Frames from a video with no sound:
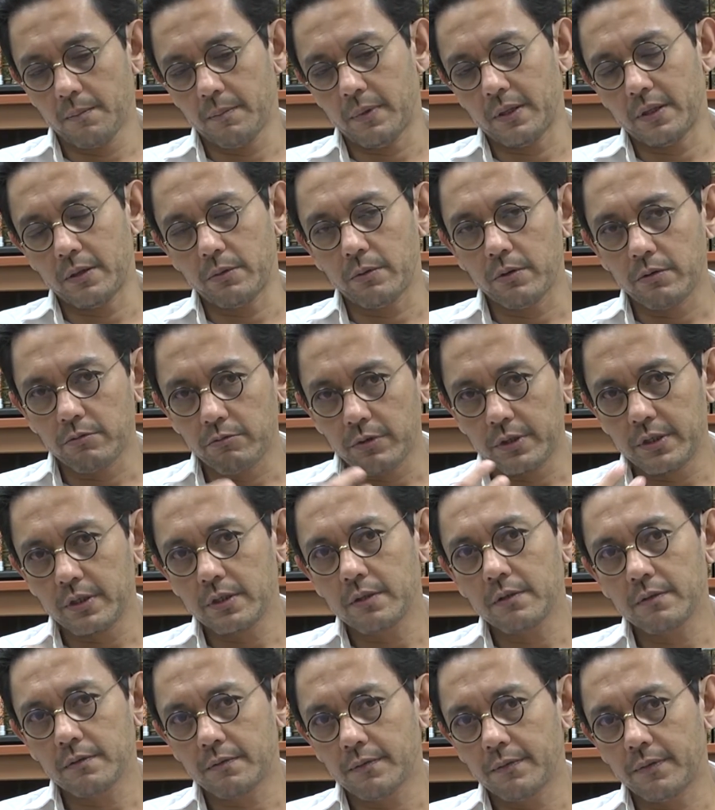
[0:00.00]
but they were
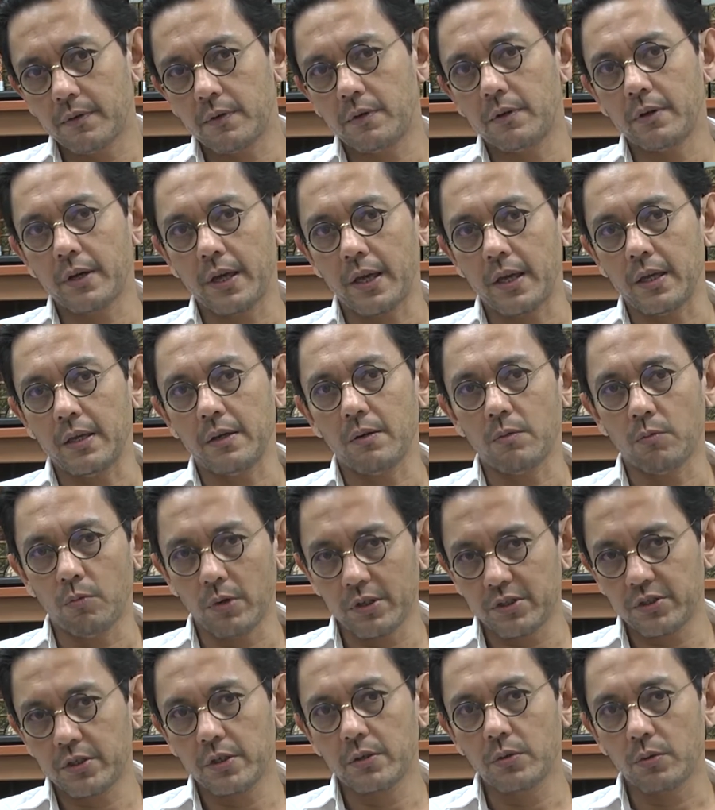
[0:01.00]
written for a
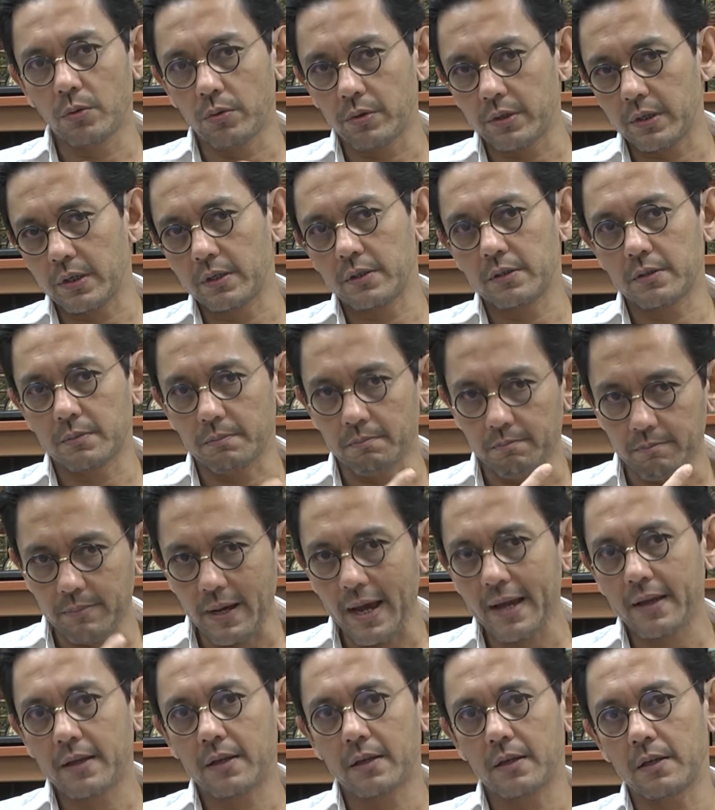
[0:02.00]
Western audience
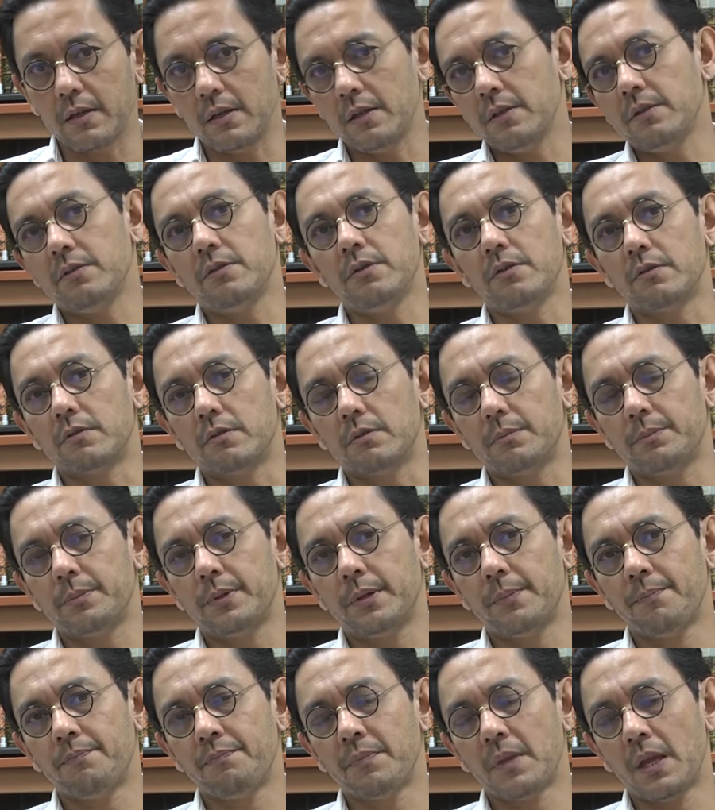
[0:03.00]
back in Europe.